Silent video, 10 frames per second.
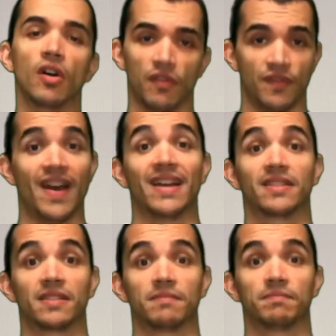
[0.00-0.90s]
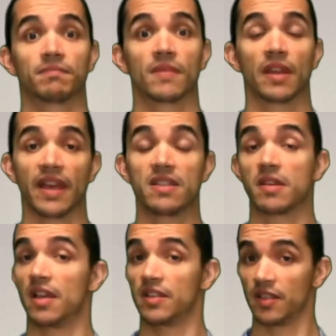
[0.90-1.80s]
of fats, okay,
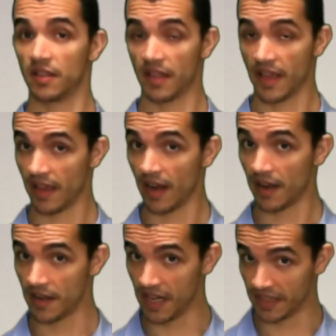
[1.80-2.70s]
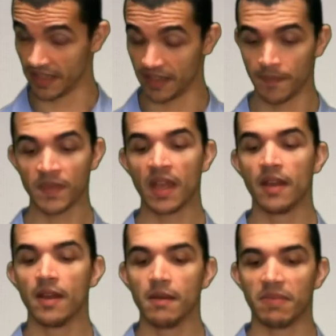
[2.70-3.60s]
because they are needed.
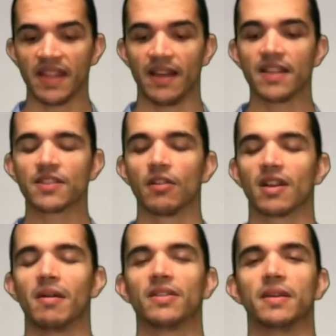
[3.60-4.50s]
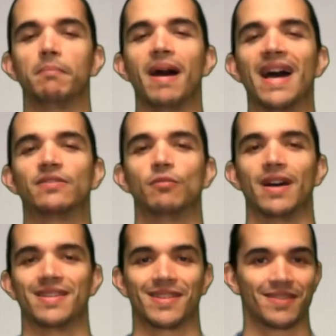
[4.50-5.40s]
But then let's talk about the bad
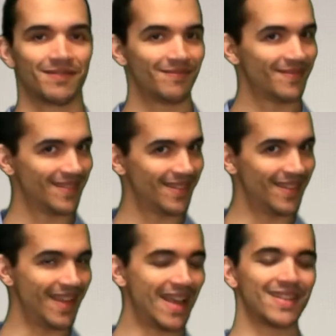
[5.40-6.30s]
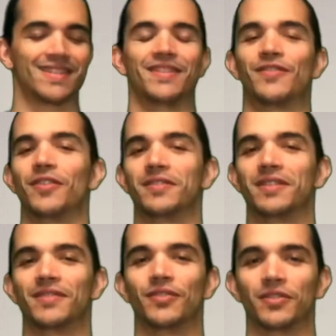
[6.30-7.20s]
ones. The answer for
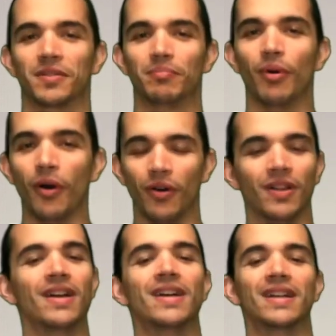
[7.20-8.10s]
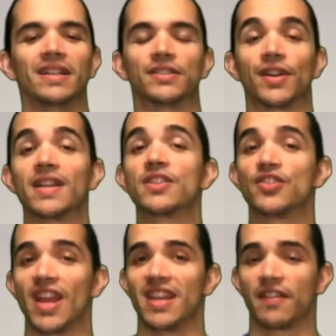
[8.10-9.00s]
the poll,
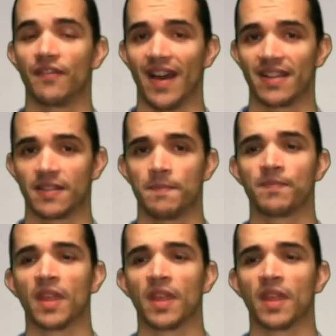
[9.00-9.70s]
transgenic fats.